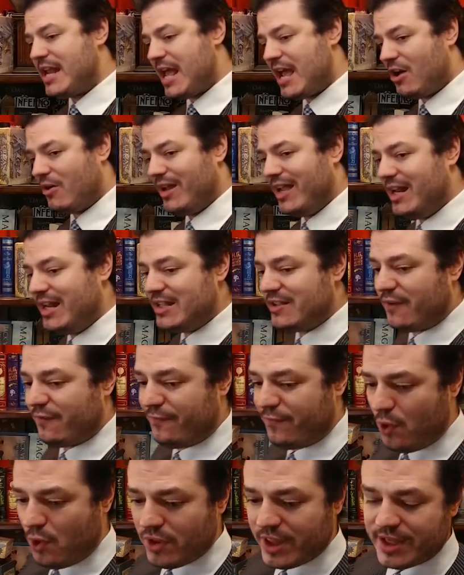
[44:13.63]
Now, it is
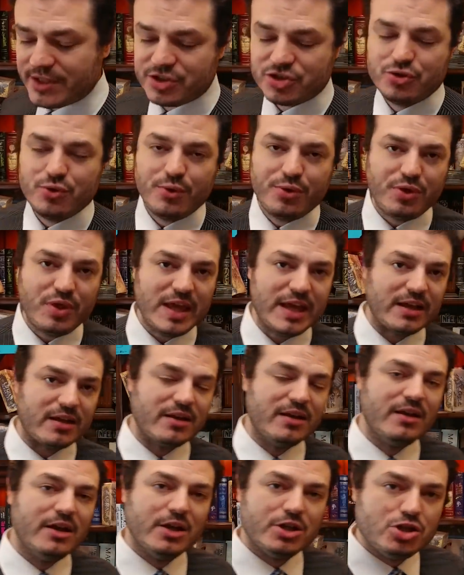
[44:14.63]
foolish to
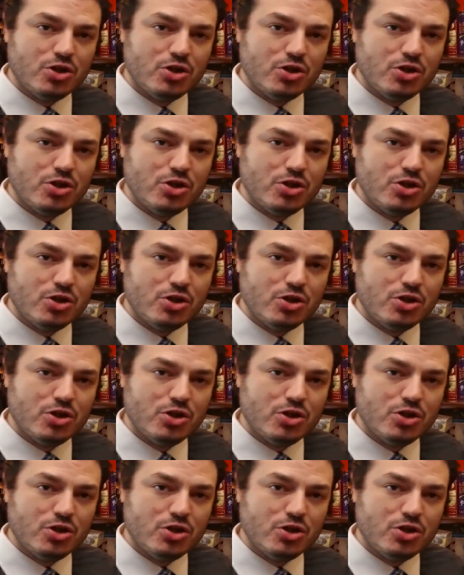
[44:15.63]
think